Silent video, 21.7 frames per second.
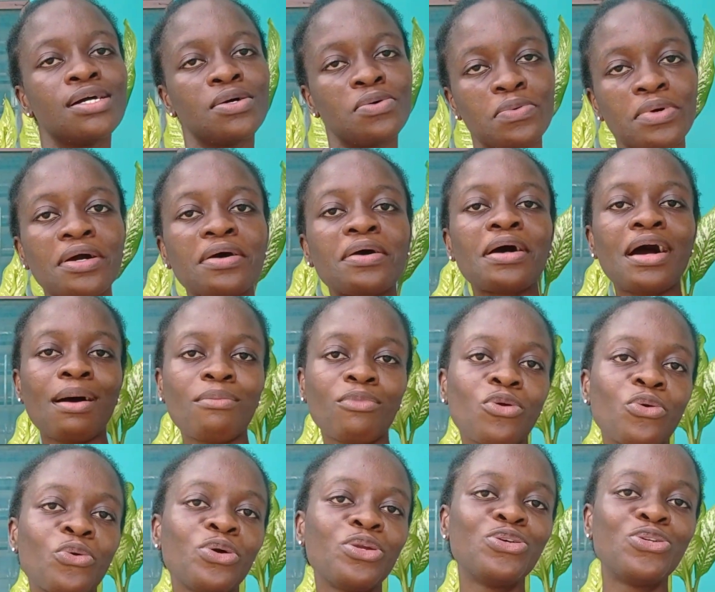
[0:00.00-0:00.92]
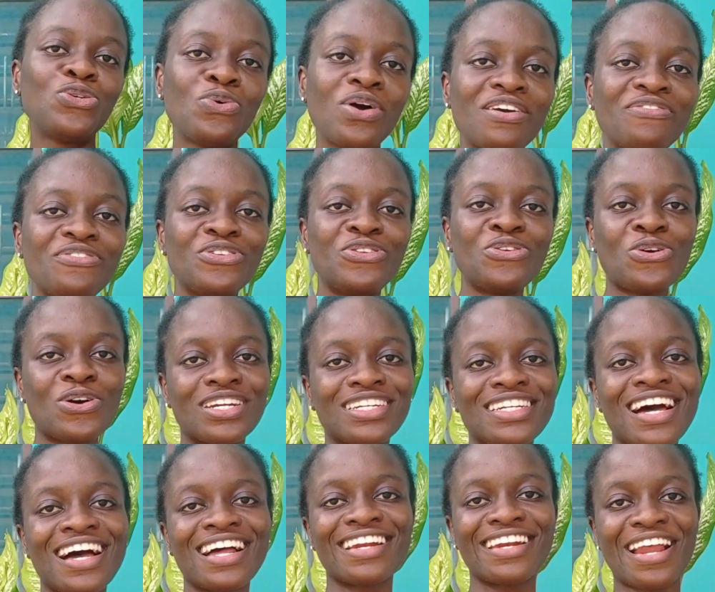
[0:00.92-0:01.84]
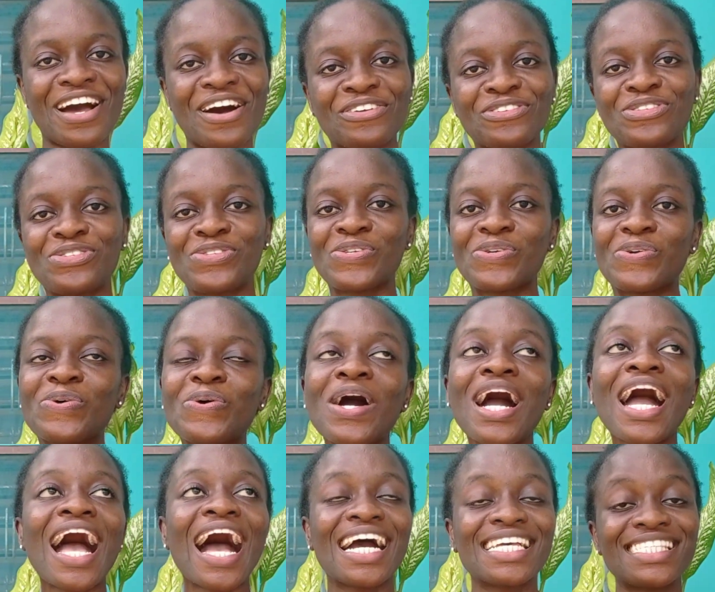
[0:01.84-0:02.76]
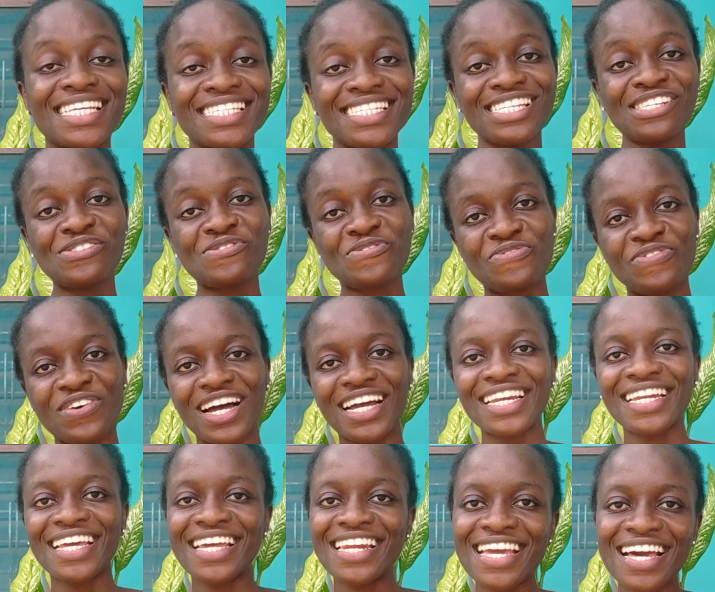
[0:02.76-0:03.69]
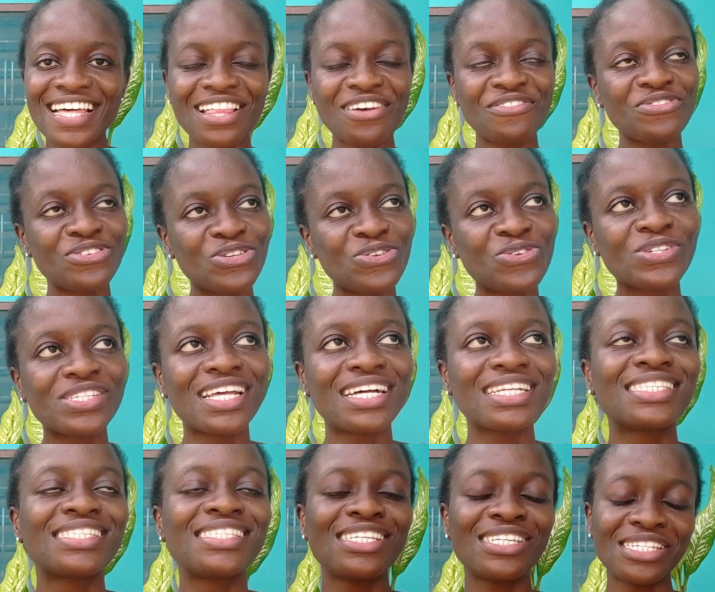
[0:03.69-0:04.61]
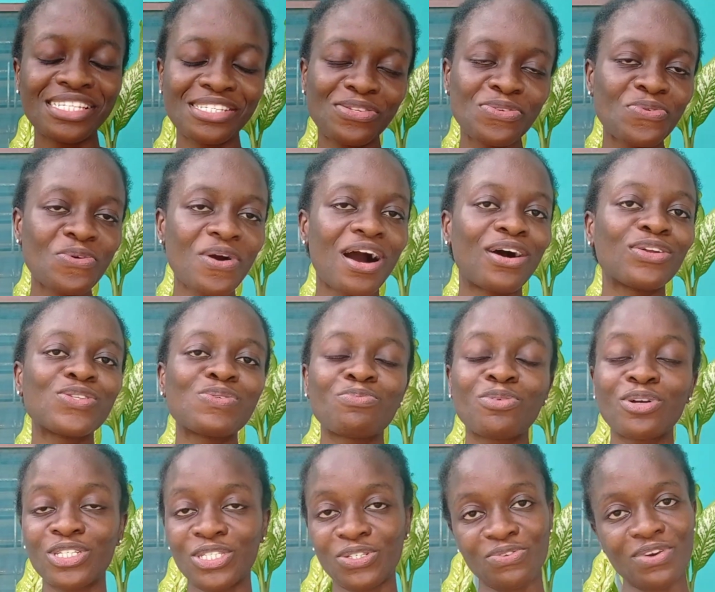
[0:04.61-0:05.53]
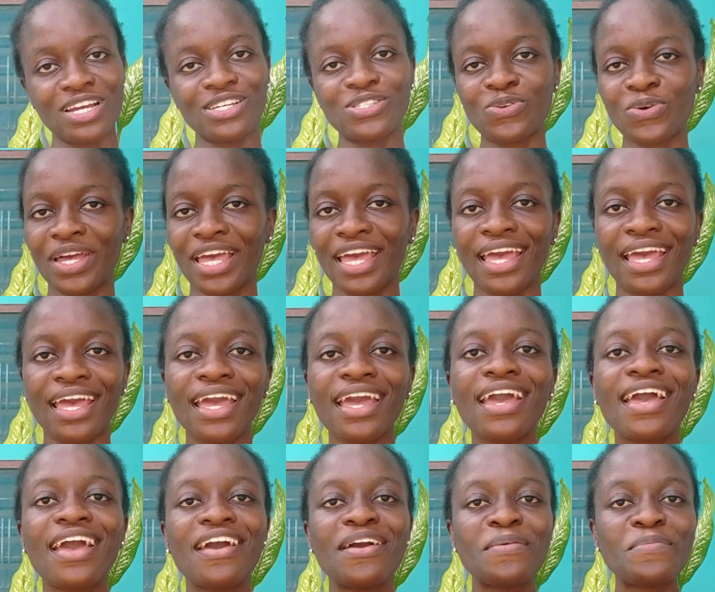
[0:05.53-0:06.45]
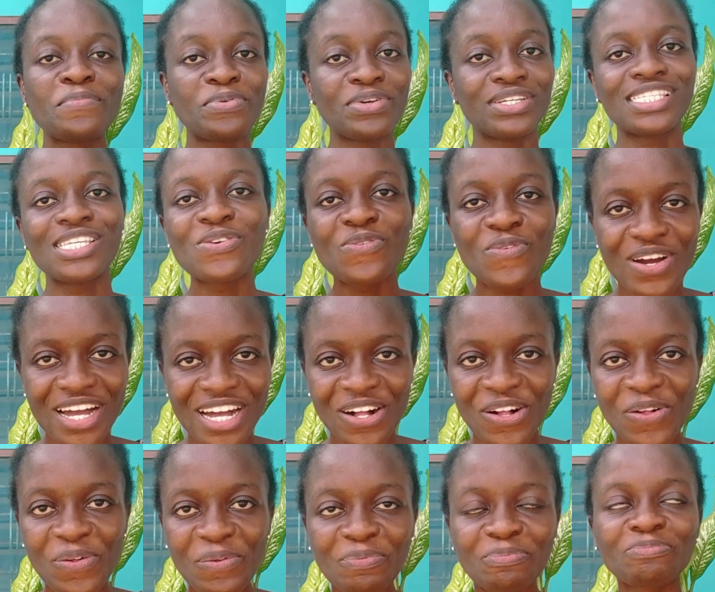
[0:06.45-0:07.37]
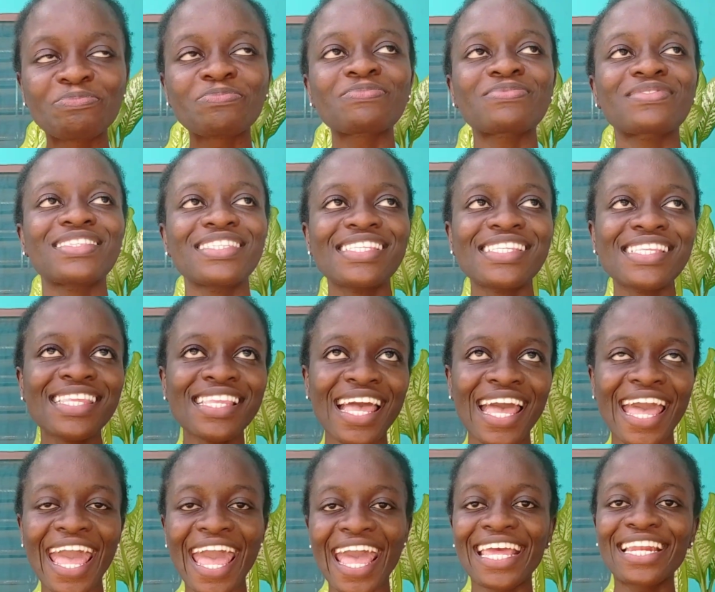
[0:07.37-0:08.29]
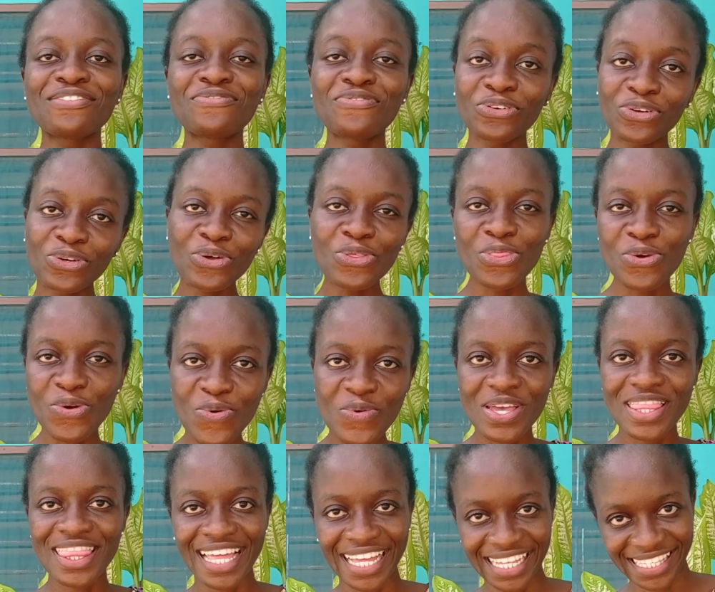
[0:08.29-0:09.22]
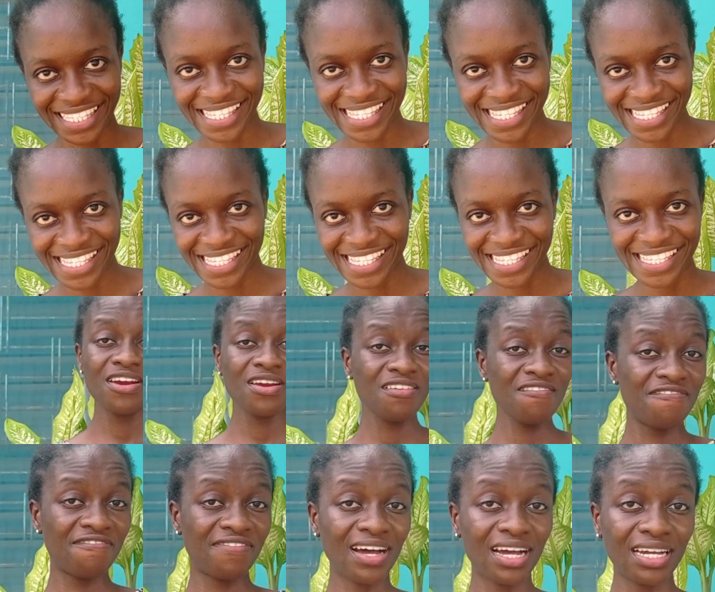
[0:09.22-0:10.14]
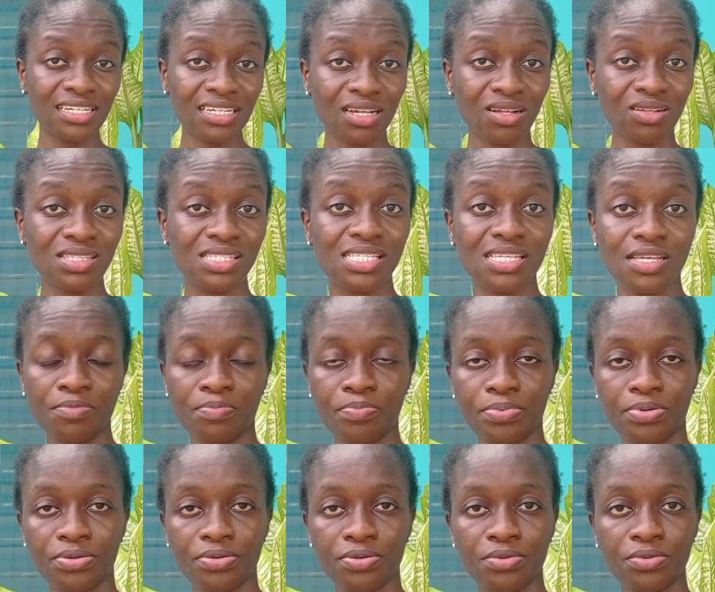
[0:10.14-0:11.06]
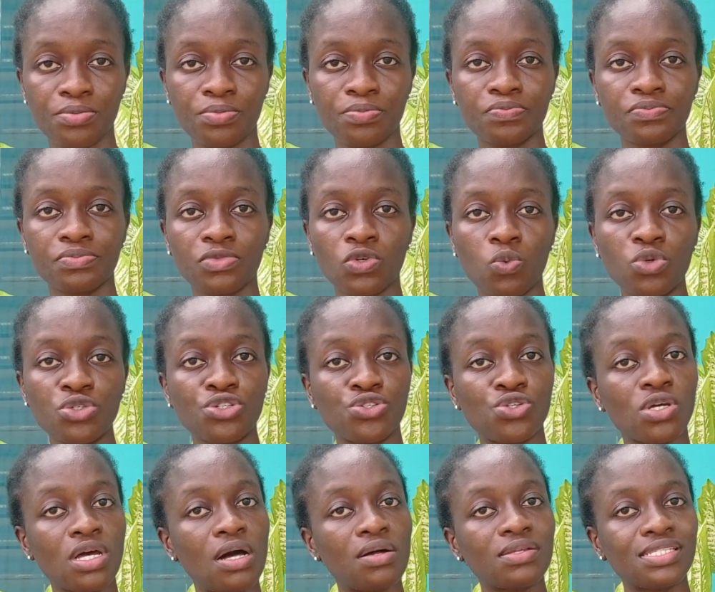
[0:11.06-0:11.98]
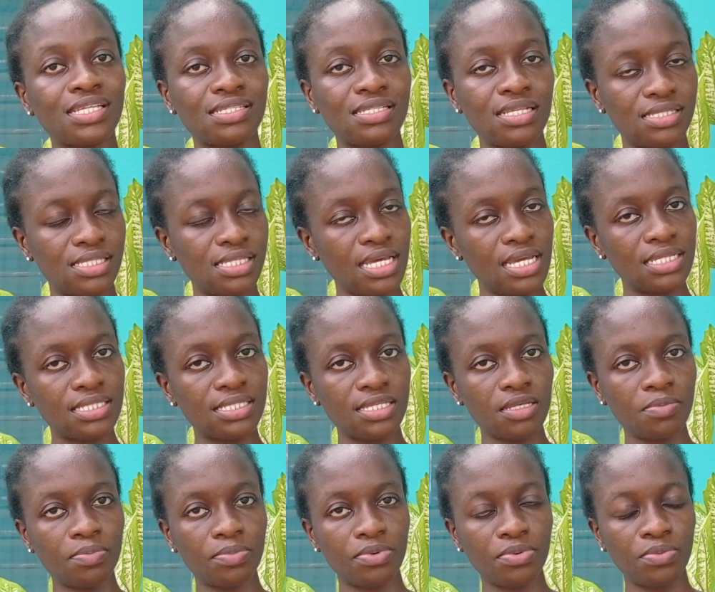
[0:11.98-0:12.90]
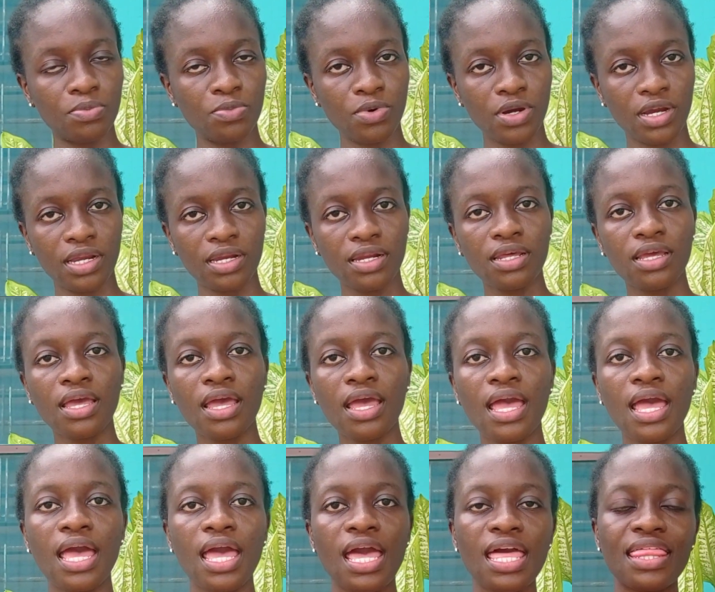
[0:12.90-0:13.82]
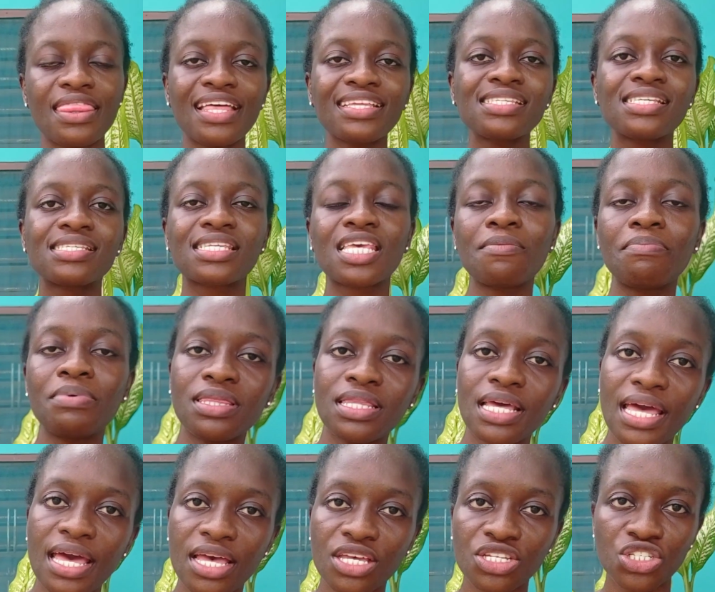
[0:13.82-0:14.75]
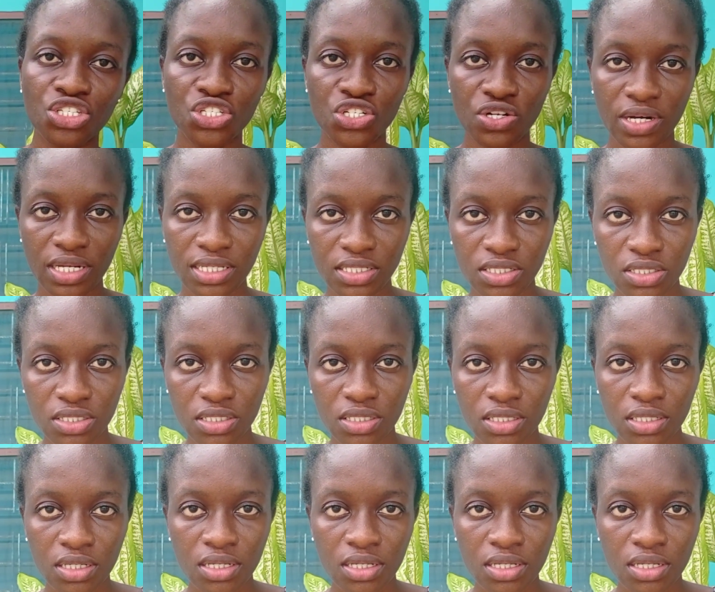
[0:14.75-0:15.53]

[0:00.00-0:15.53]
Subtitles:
Well, I'm not going to do a video on that now, so I suggest you find any other videos that teaches you how to moisturize your hair pretty well and follow through with that. Final tip, which also counts as the third tip, right? And that is keeping the hair stretched.